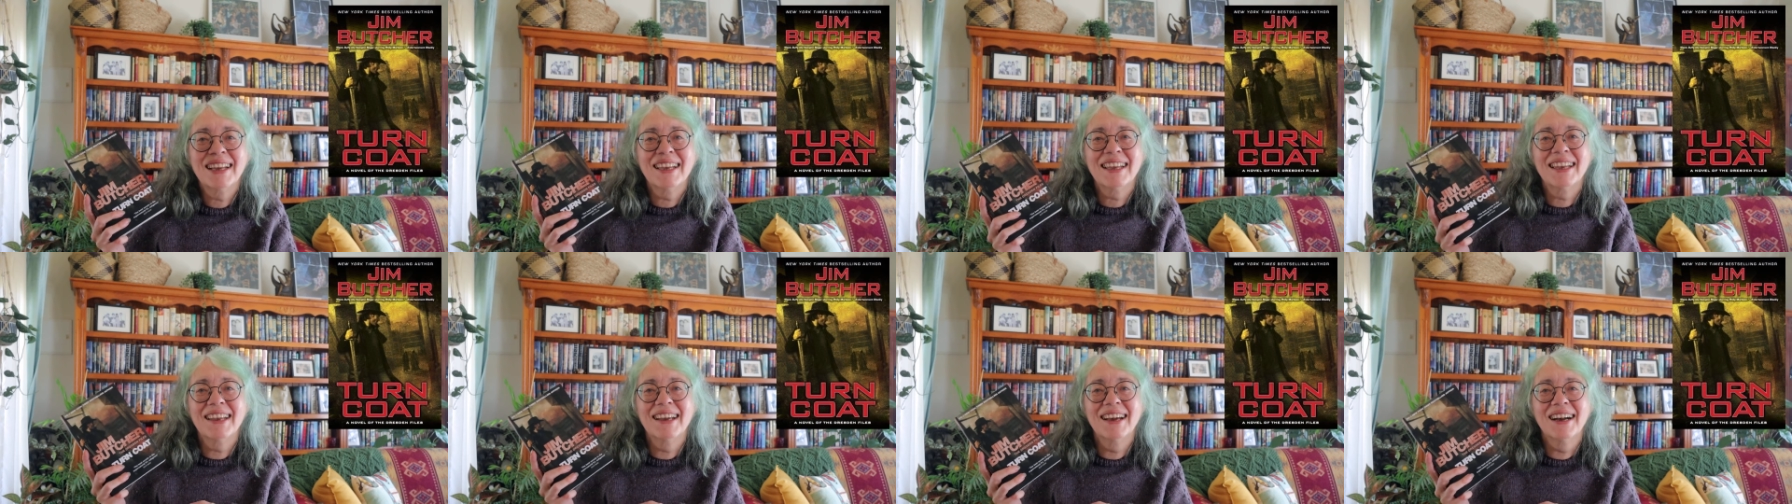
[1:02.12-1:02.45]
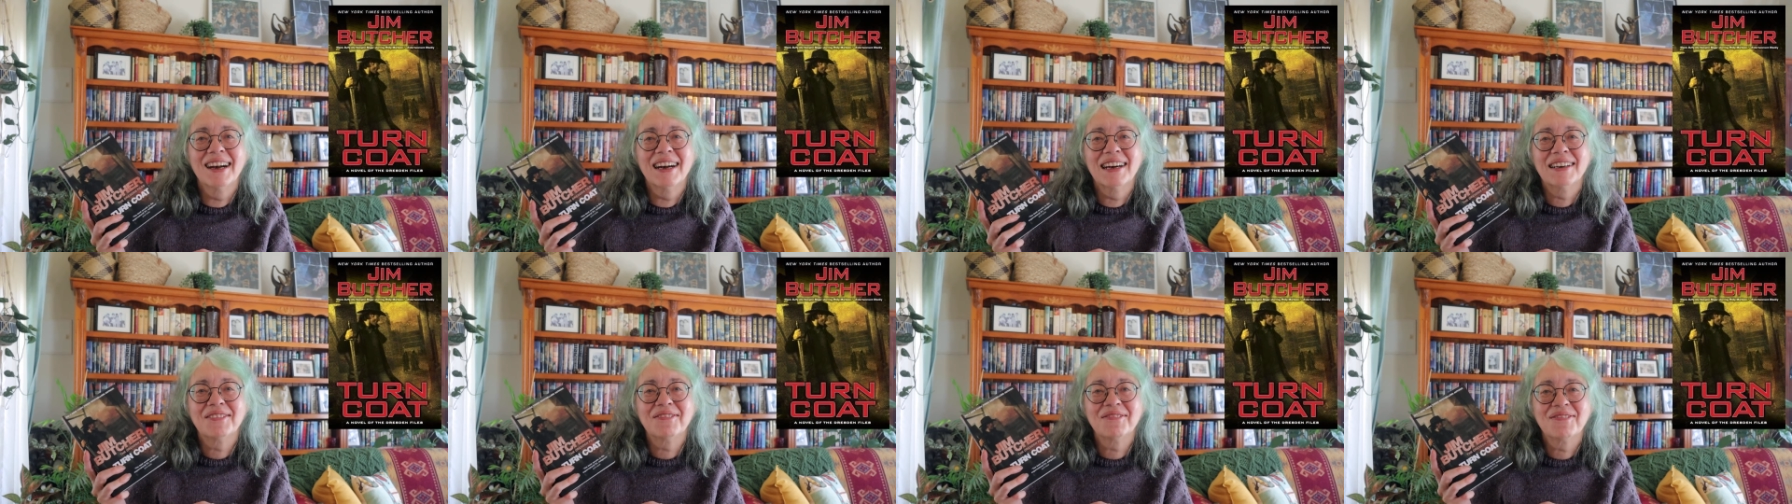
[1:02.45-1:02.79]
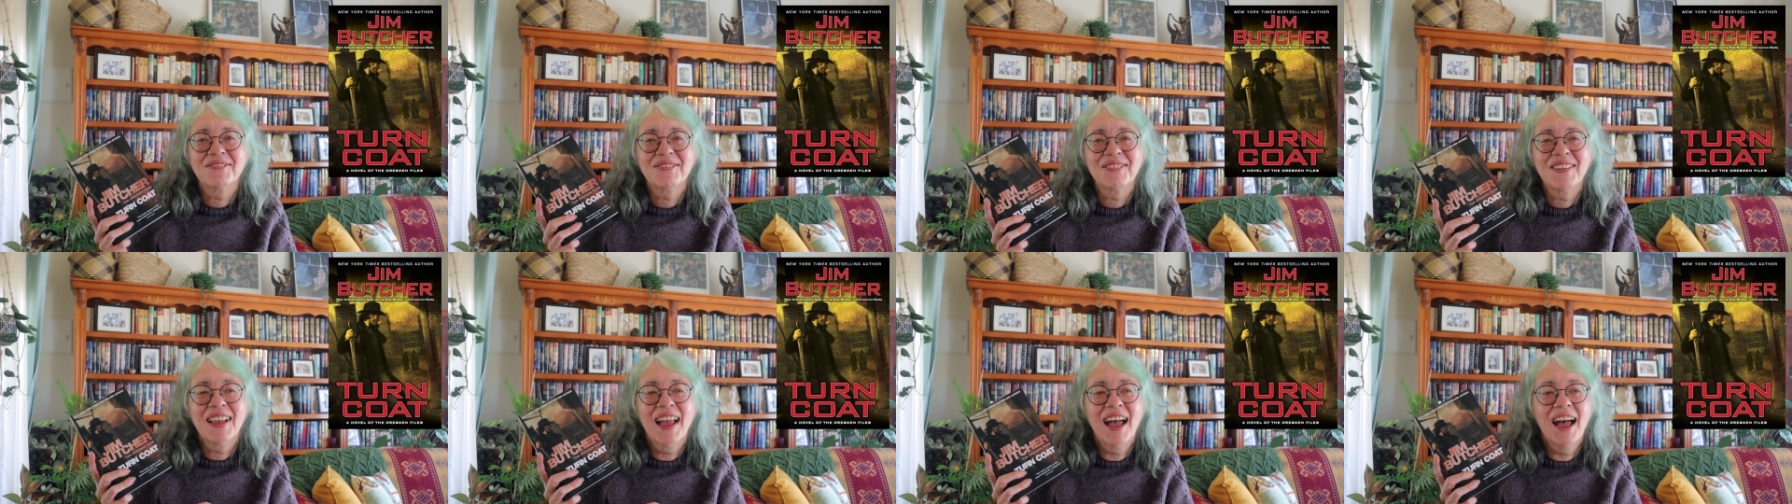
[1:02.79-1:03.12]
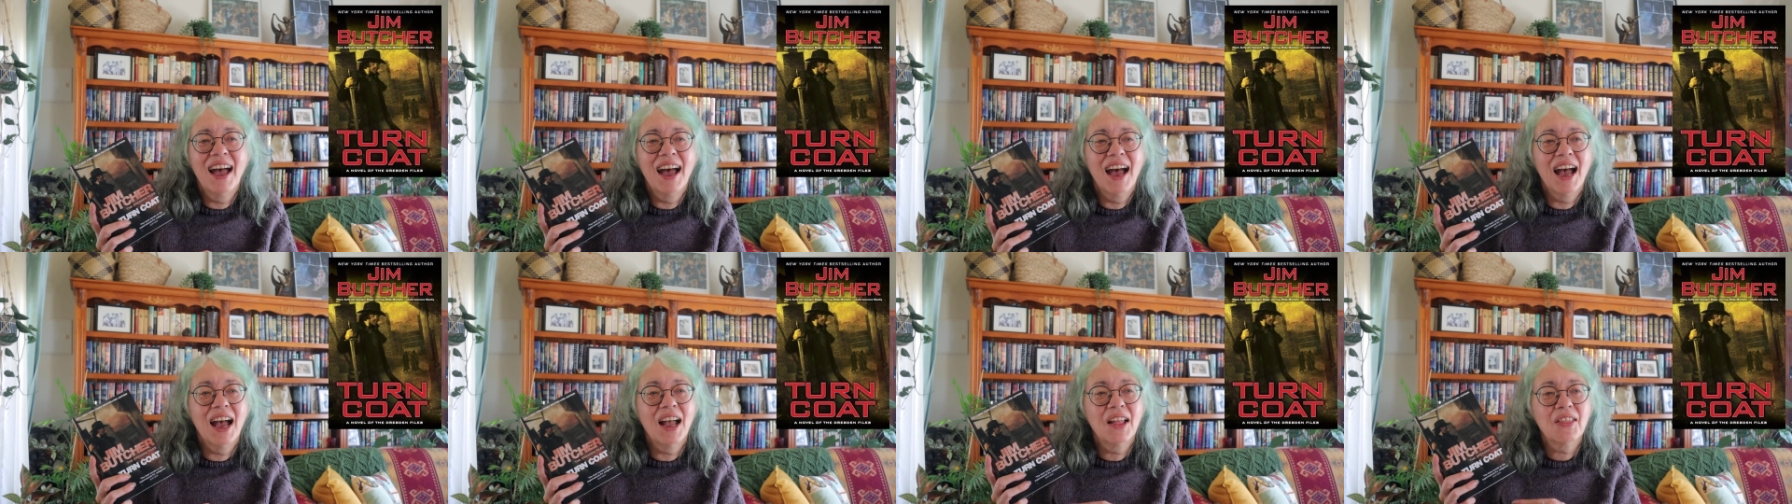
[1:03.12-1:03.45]
Yeah.
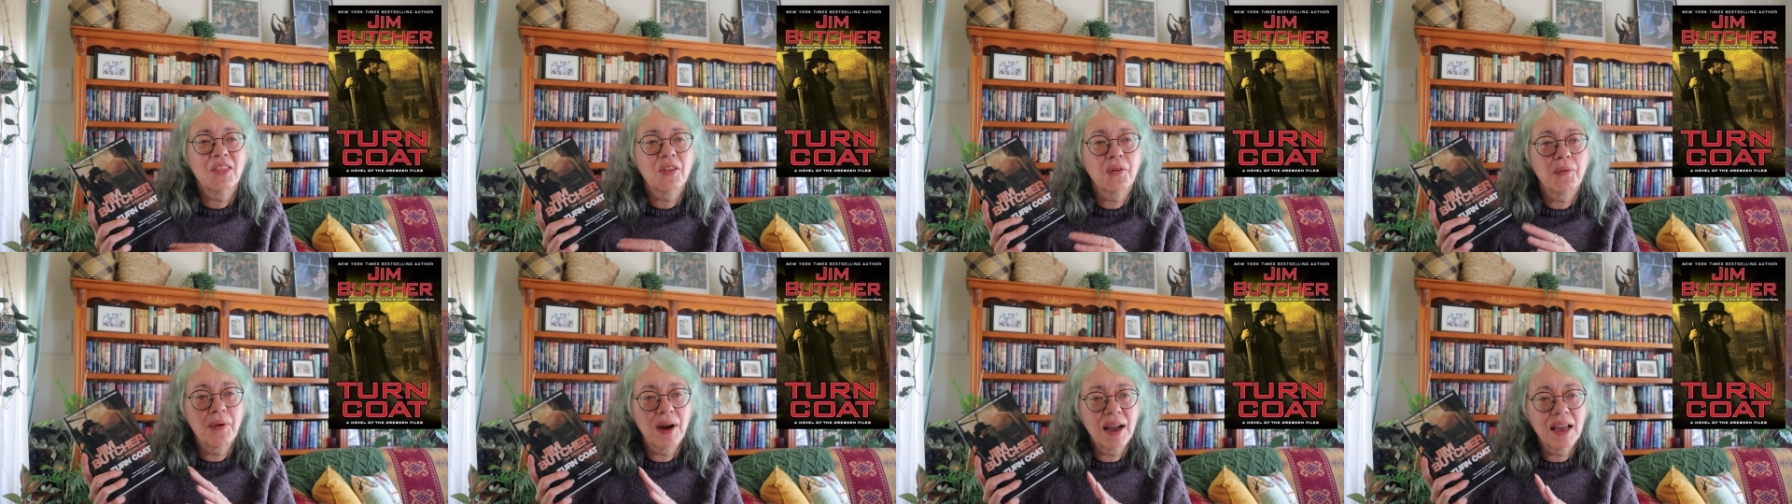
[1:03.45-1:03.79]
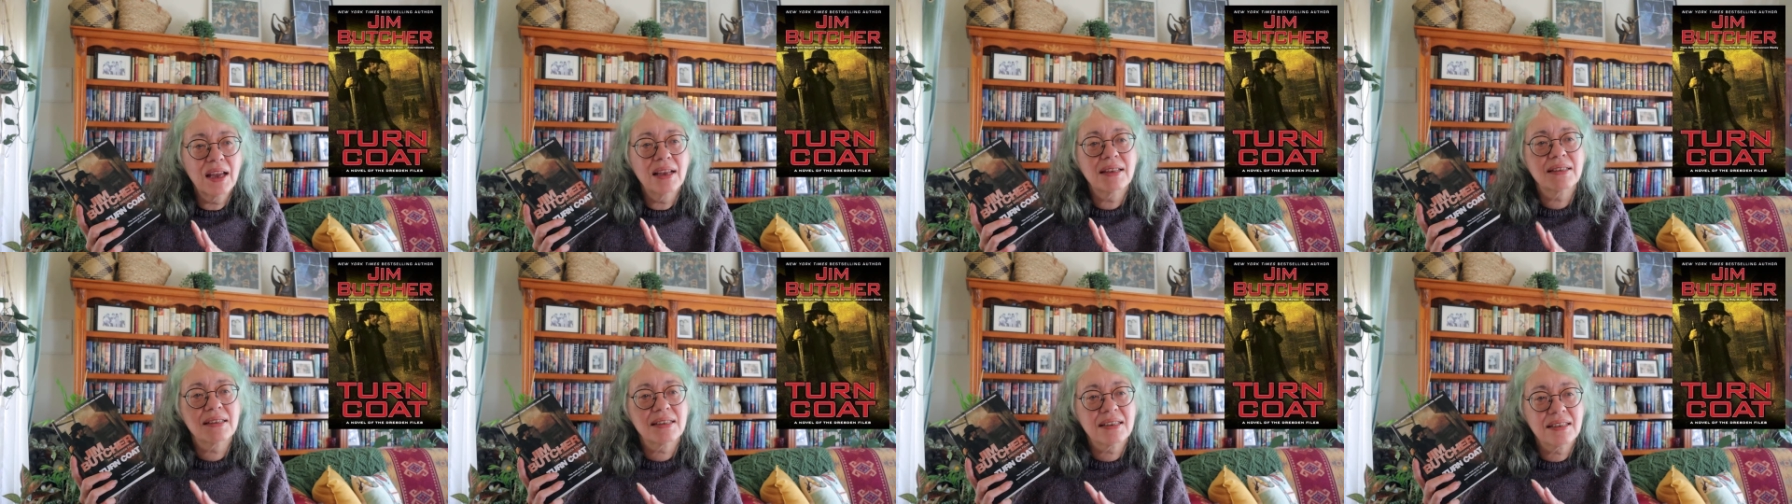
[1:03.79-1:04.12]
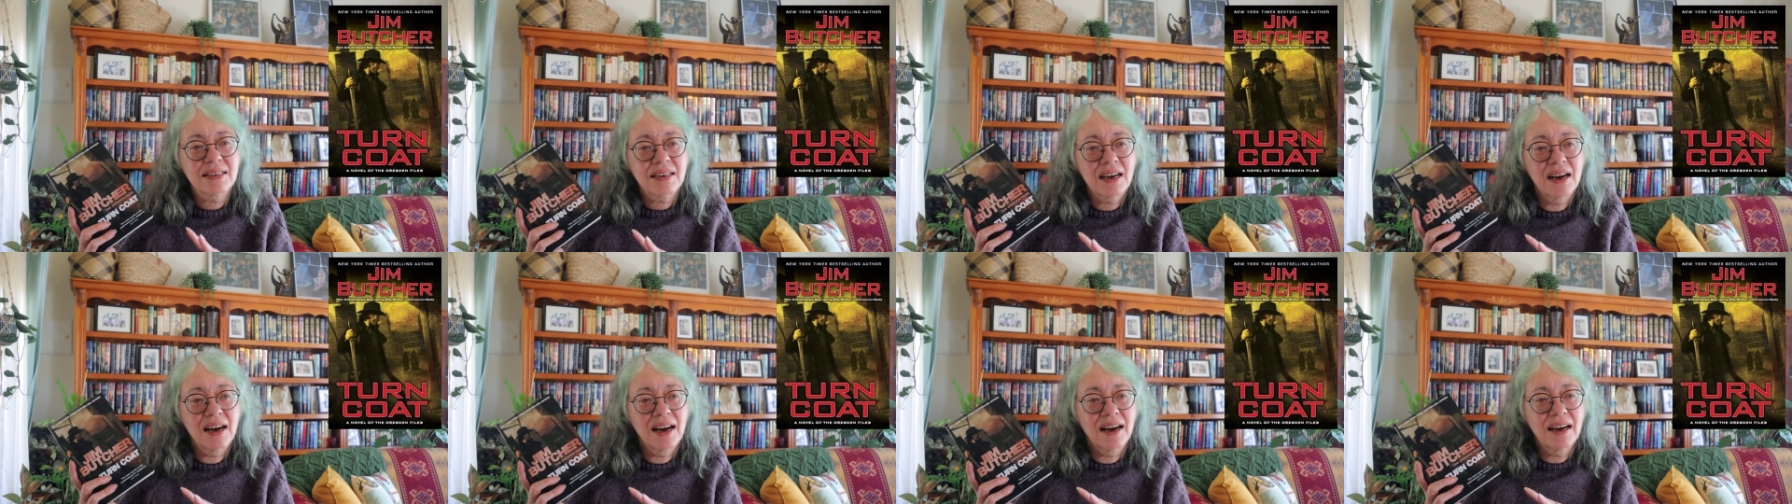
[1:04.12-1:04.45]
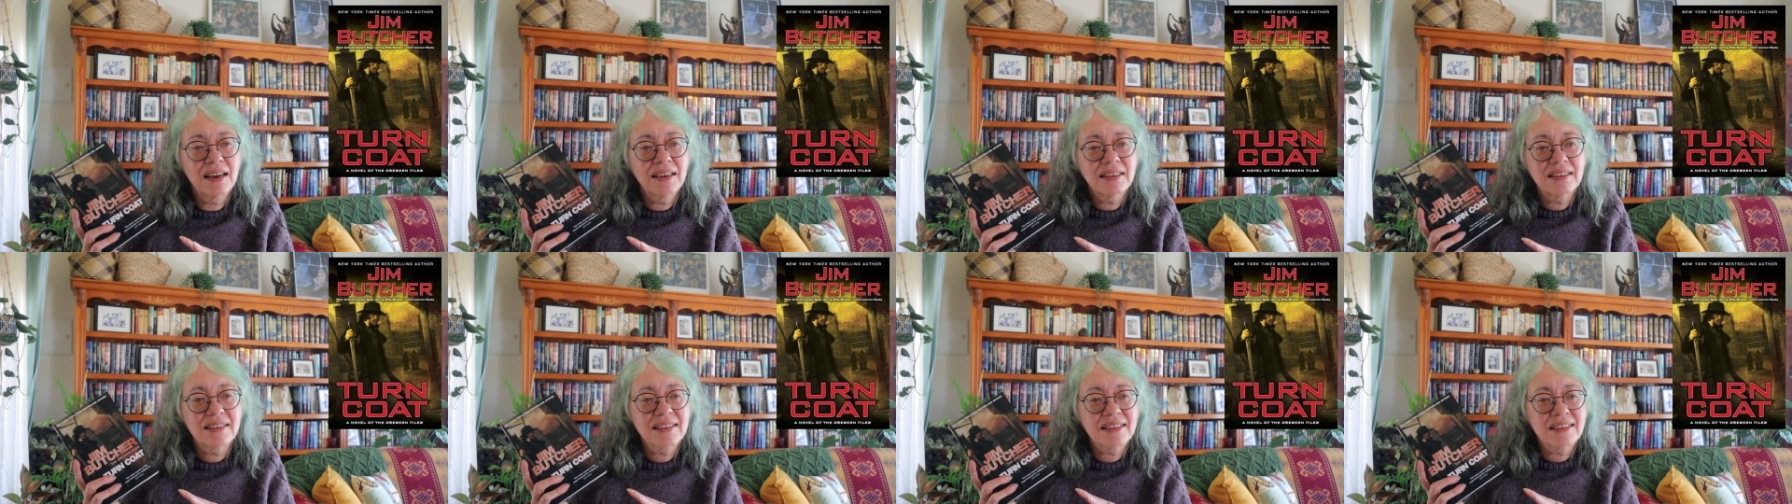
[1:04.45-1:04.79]
And the way it
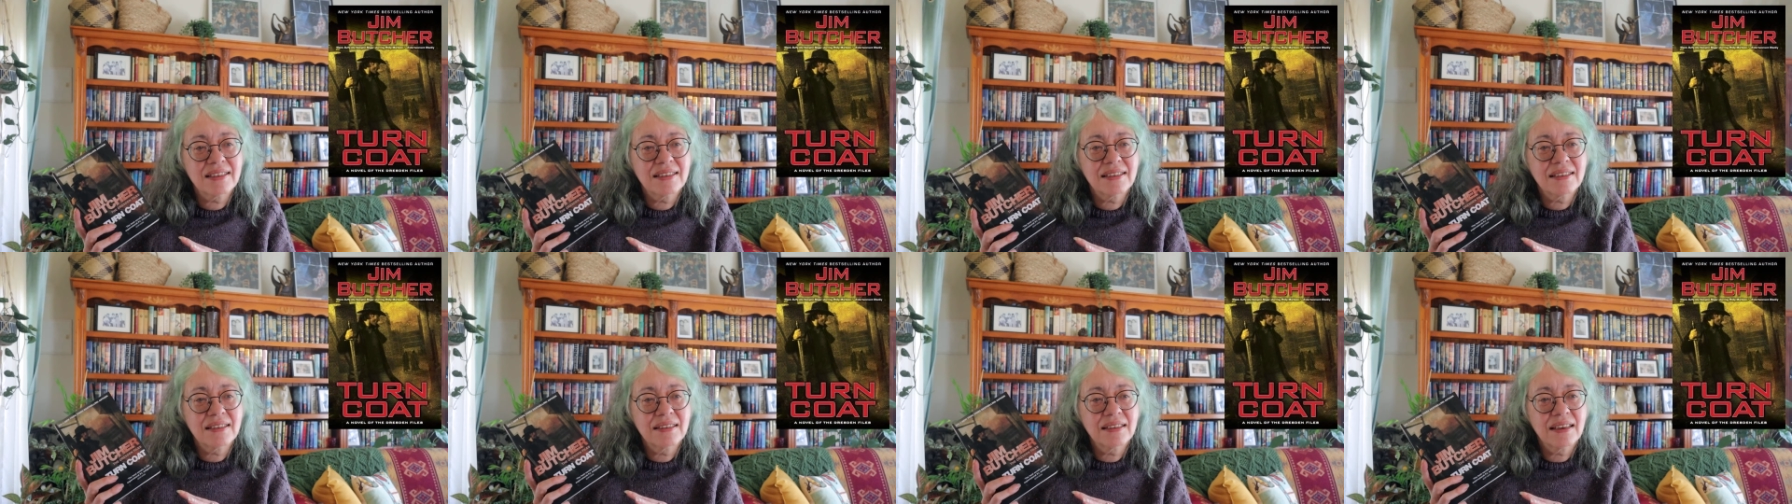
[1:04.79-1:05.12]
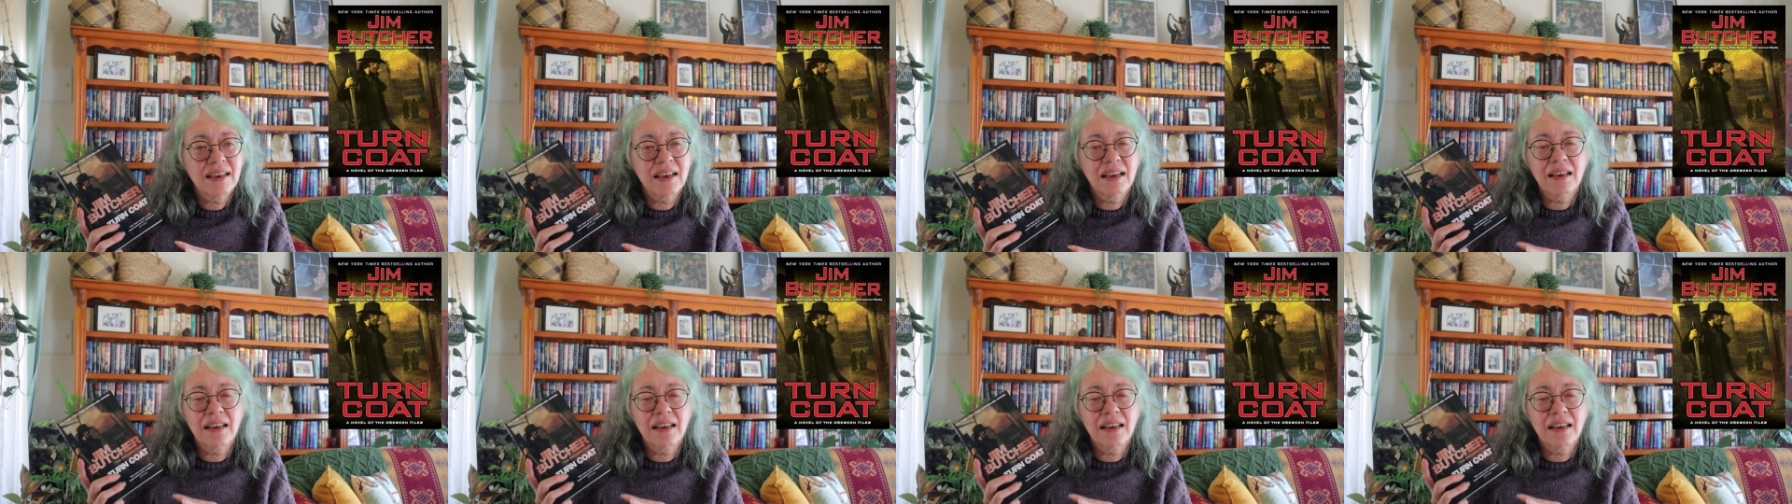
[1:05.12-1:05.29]
starts,